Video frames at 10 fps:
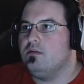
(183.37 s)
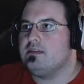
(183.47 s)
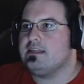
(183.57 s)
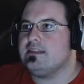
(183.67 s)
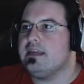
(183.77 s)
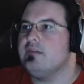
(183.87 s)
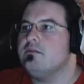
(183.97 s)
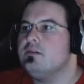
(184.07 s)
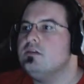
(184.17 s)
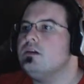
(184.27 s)
What does that say?
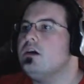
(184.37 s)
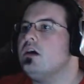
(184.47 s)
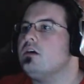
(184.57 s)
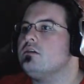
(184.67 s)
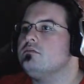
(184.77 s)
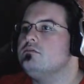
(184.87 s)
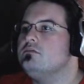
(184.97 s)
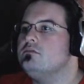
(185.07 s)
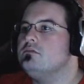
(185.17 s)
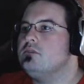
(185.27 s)
Are
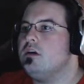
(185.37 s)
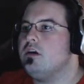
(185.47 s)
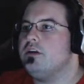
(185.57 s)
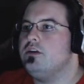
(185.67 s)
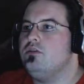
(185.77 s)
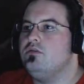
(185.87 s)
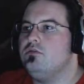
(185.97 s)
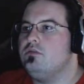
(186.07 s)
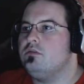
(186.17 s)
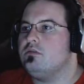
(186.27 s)

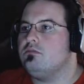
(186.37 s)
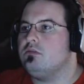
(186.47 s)
you?